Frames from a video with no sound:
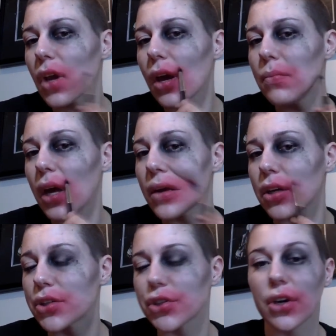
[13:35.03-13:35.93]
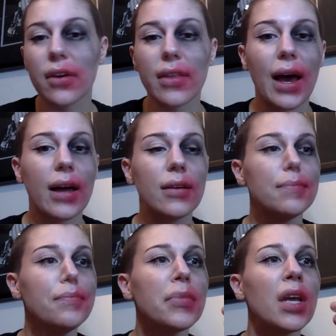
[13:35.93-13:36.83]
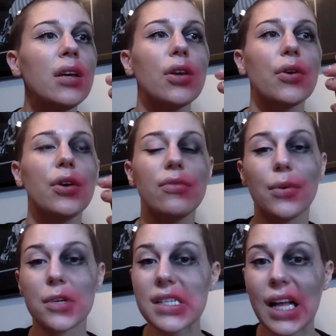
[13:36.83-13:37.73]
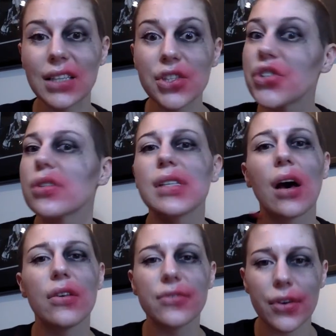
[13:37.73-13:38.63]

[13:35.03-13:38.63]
and making sure that, you've almost cleansed yourself